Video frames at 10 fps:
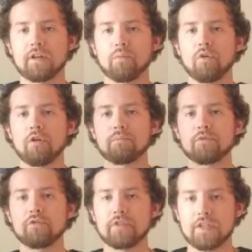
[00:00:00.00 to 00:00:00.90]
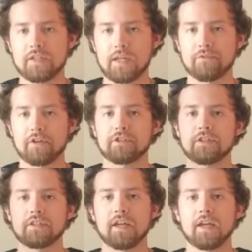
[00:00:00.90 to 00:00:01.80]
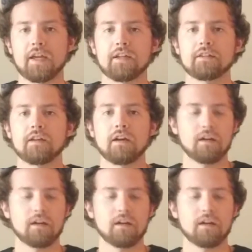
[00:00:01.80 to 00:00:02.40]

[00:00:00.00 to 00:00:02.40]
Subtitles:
It won't move in the same direction as the hand.